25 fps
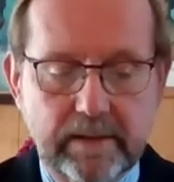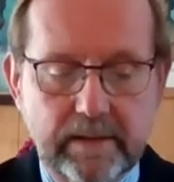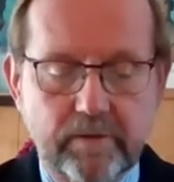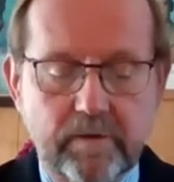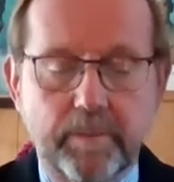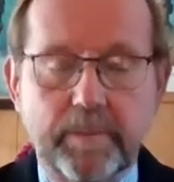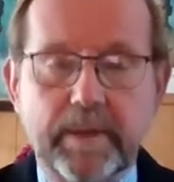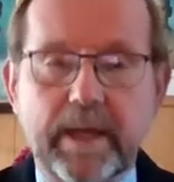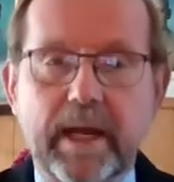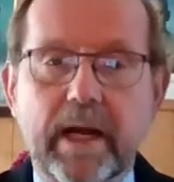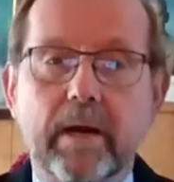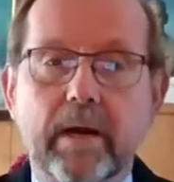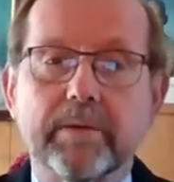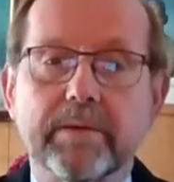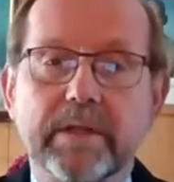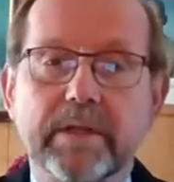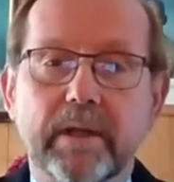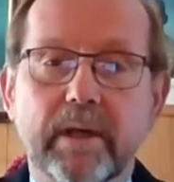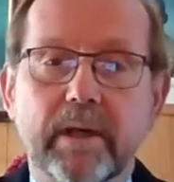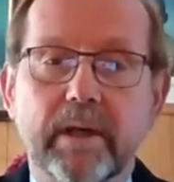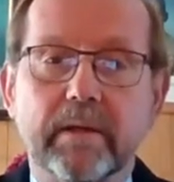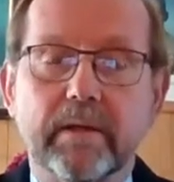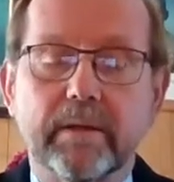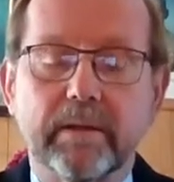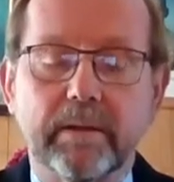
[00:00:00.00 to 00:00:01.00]
From the
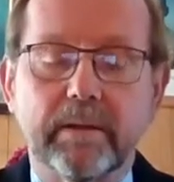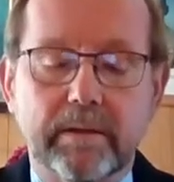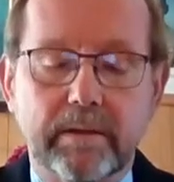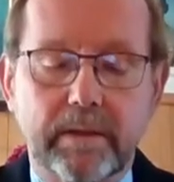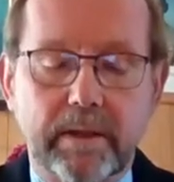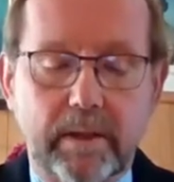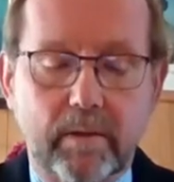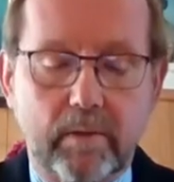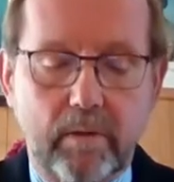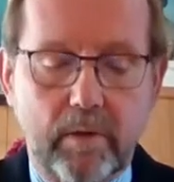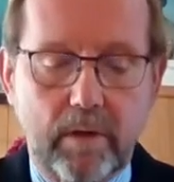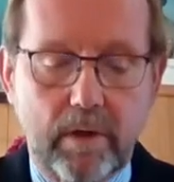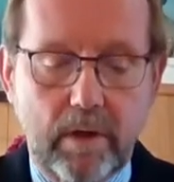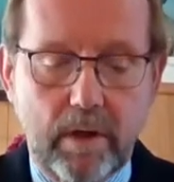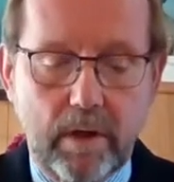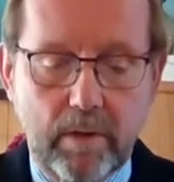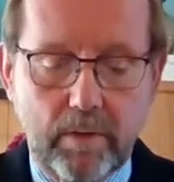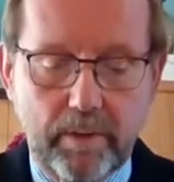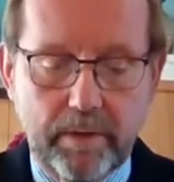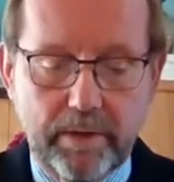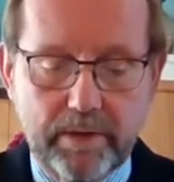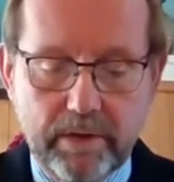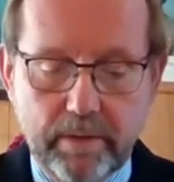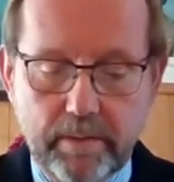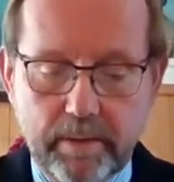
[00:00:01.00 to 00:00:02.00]
outset, they were
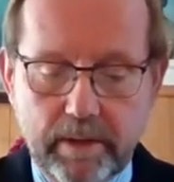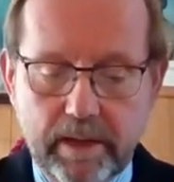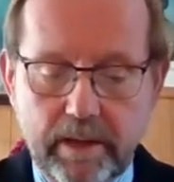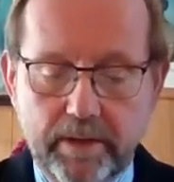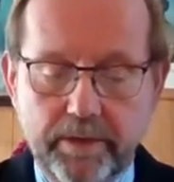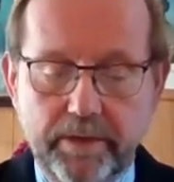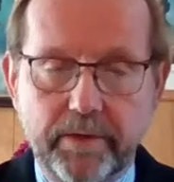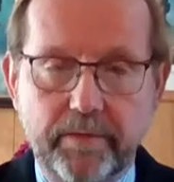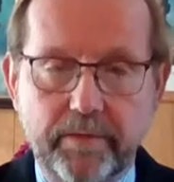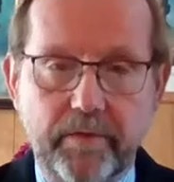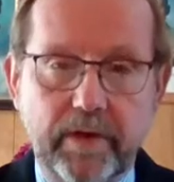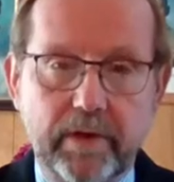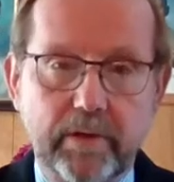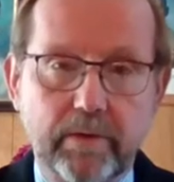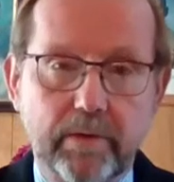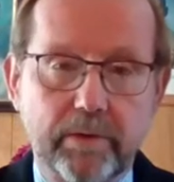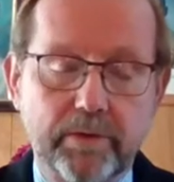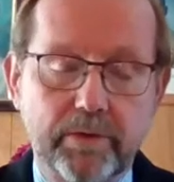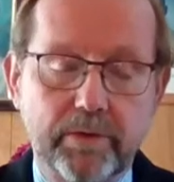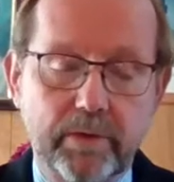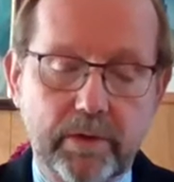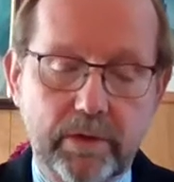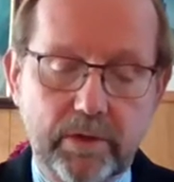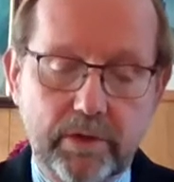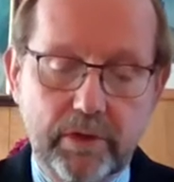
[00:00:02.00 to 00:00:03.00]
always about the federal
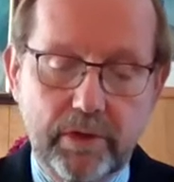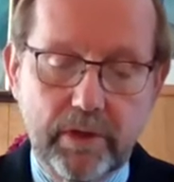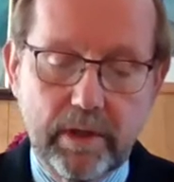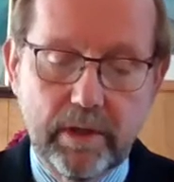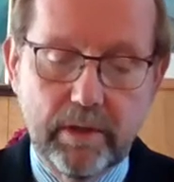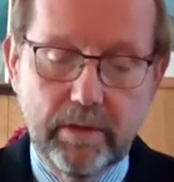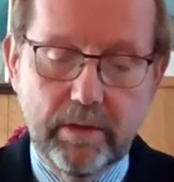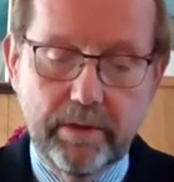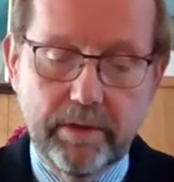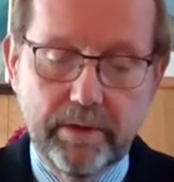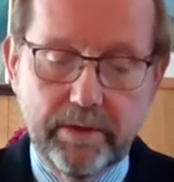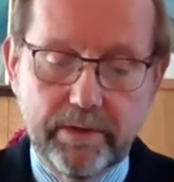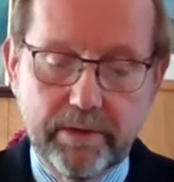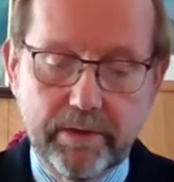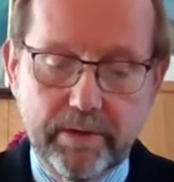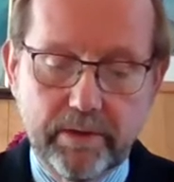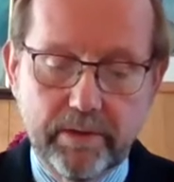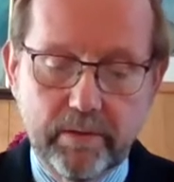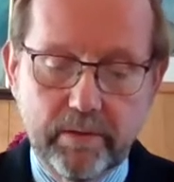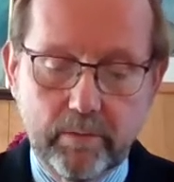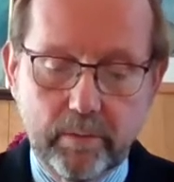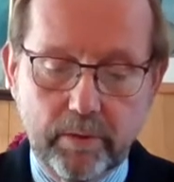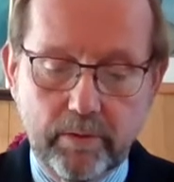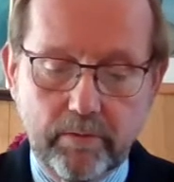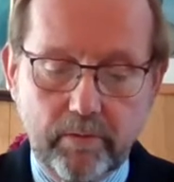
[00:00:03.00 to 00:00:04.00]
judiciary's
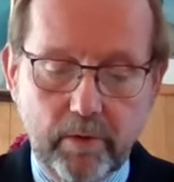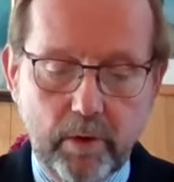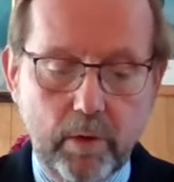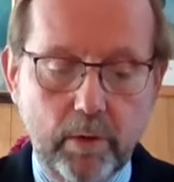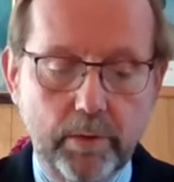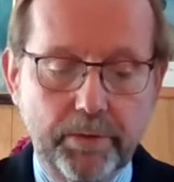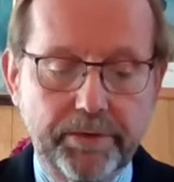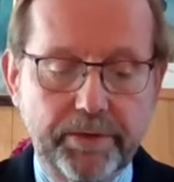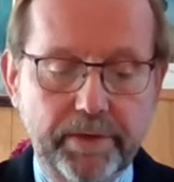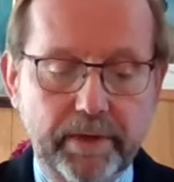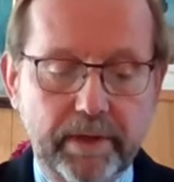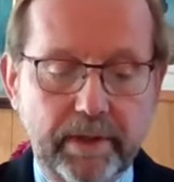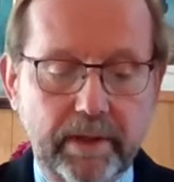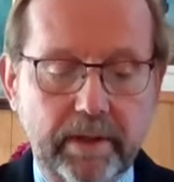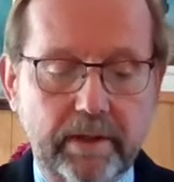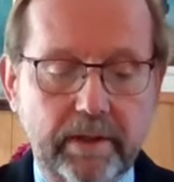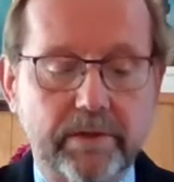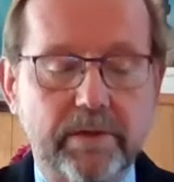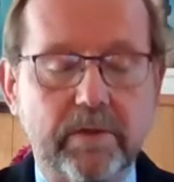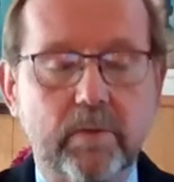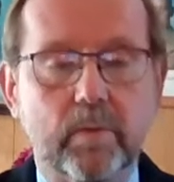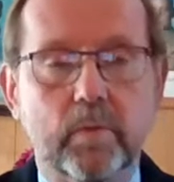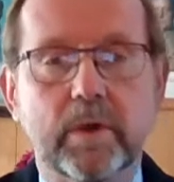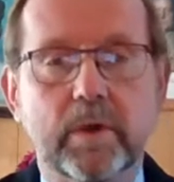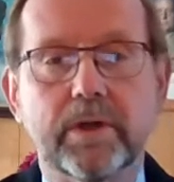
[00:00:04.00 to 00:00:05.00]
revolt
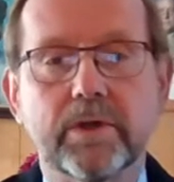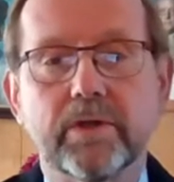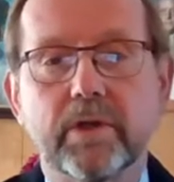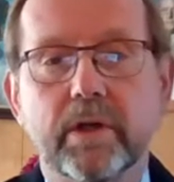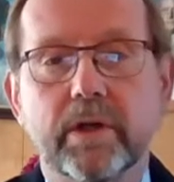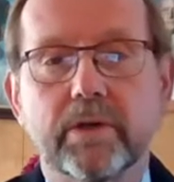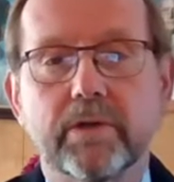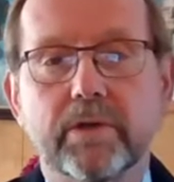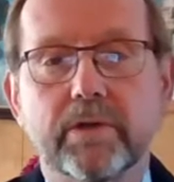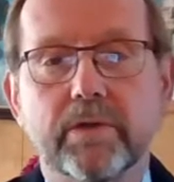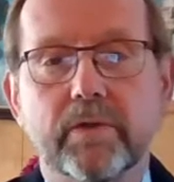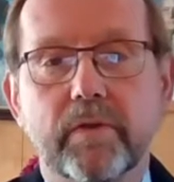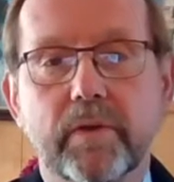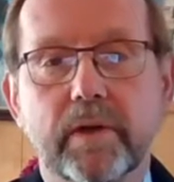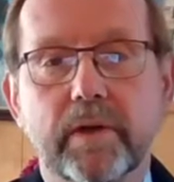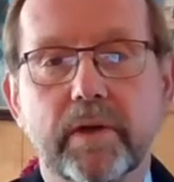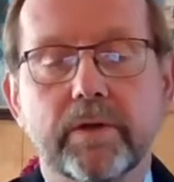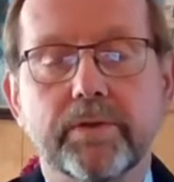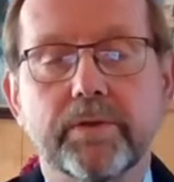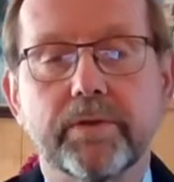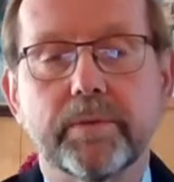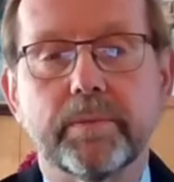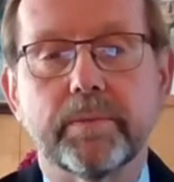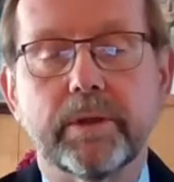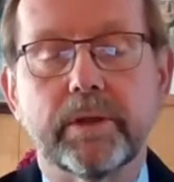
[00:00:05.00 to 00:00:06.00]
against what judges
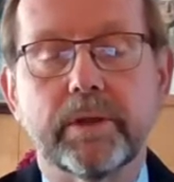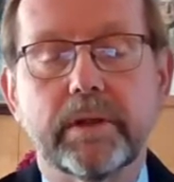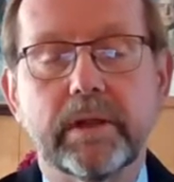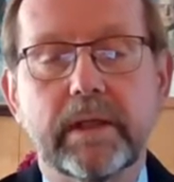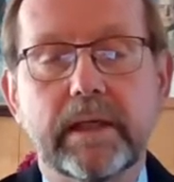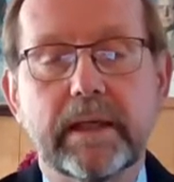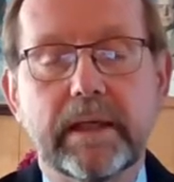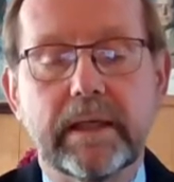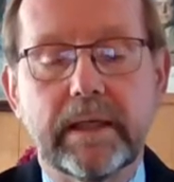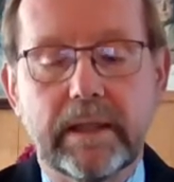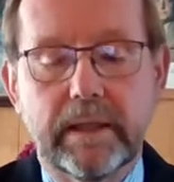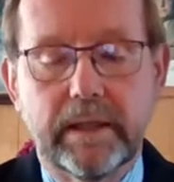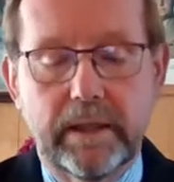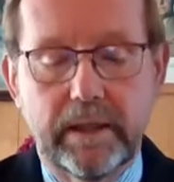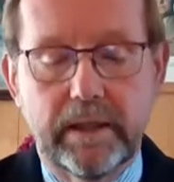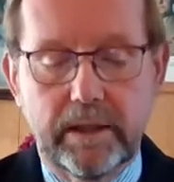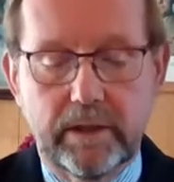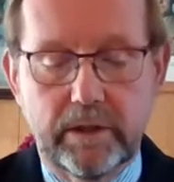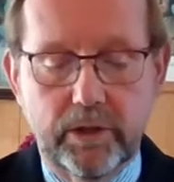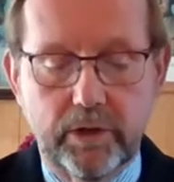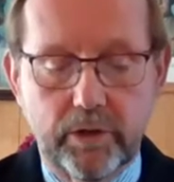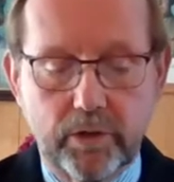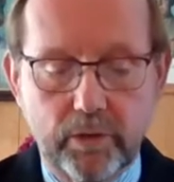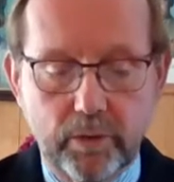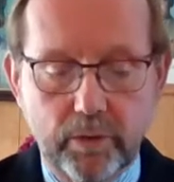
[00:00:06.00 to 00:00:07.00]
felt to be an
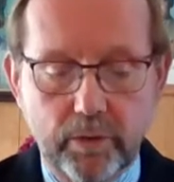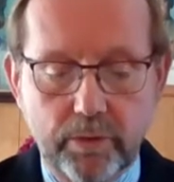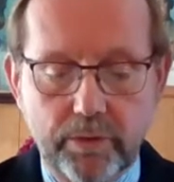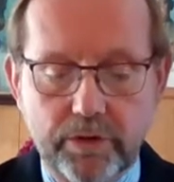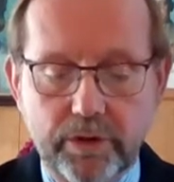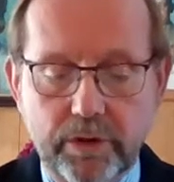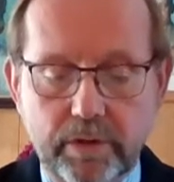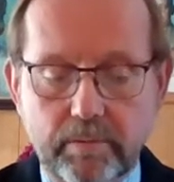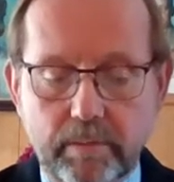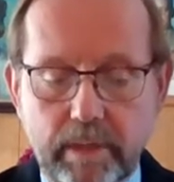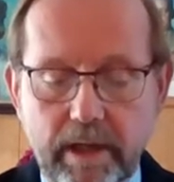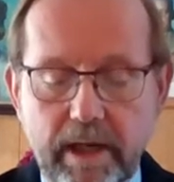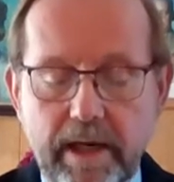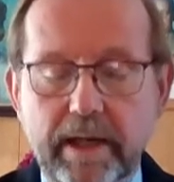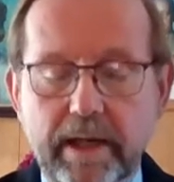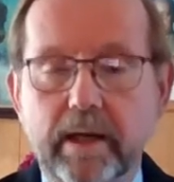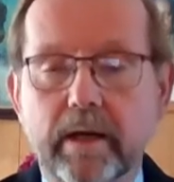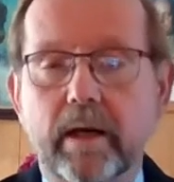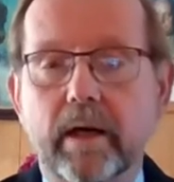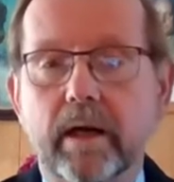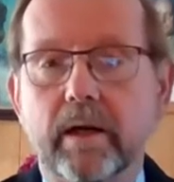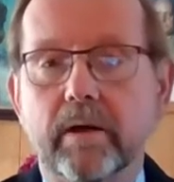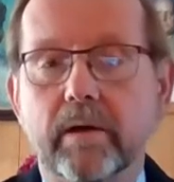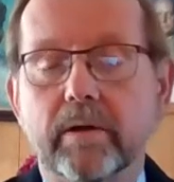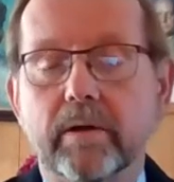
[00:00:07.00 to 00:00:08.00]
intrusion by
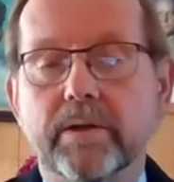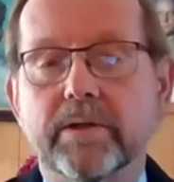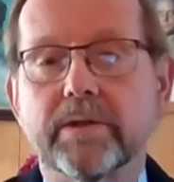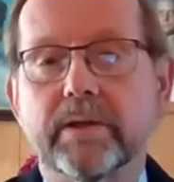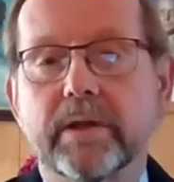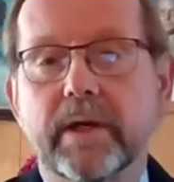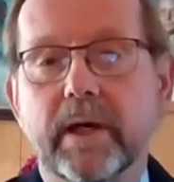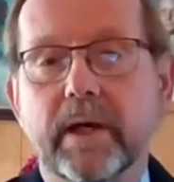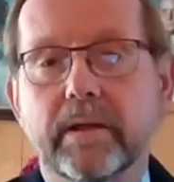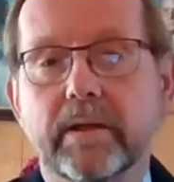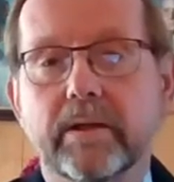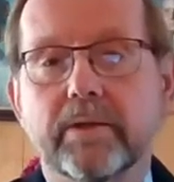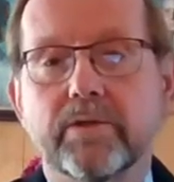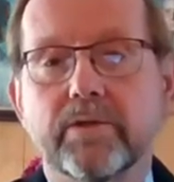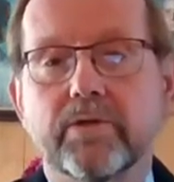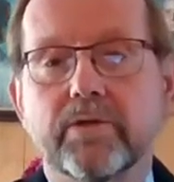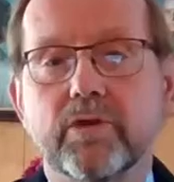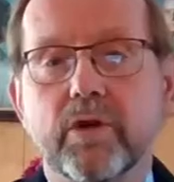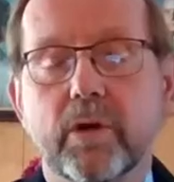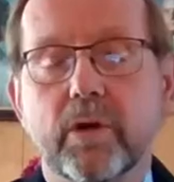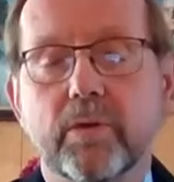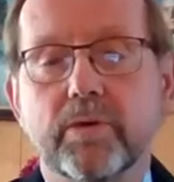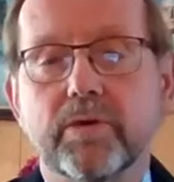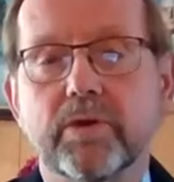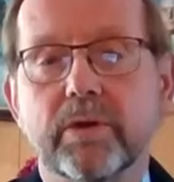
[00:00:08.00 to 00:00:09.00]
Congress and its
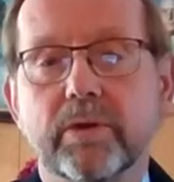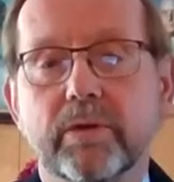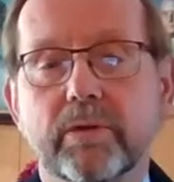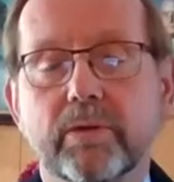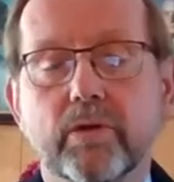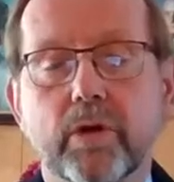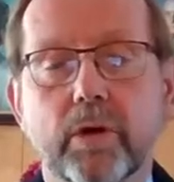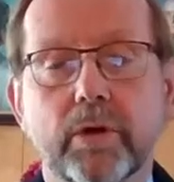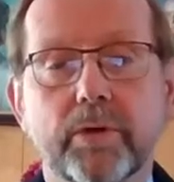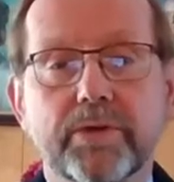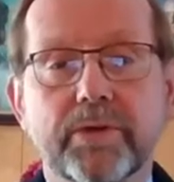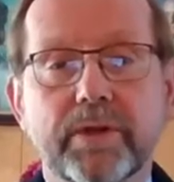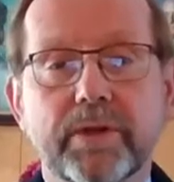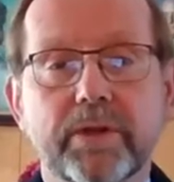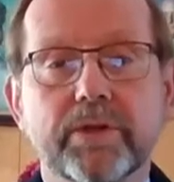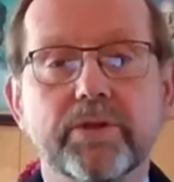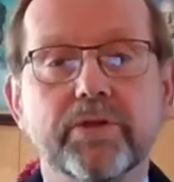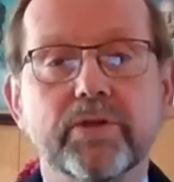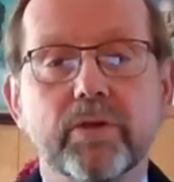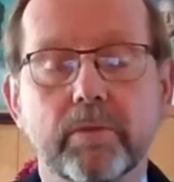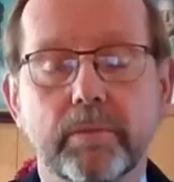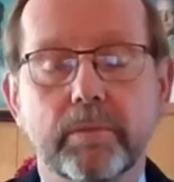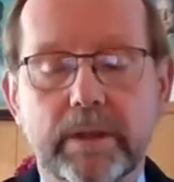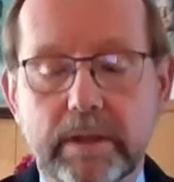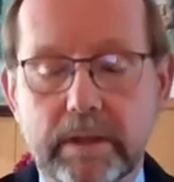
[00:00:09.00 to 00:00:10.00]
chosen
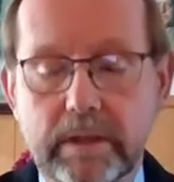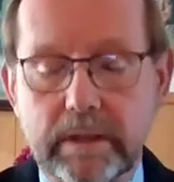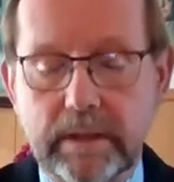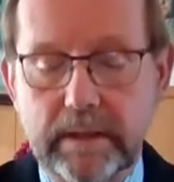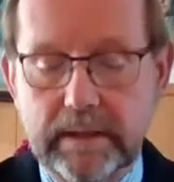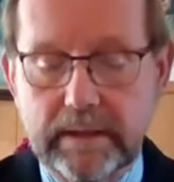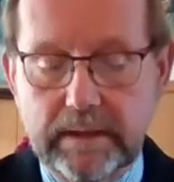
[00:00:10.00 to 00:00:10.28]
instrument,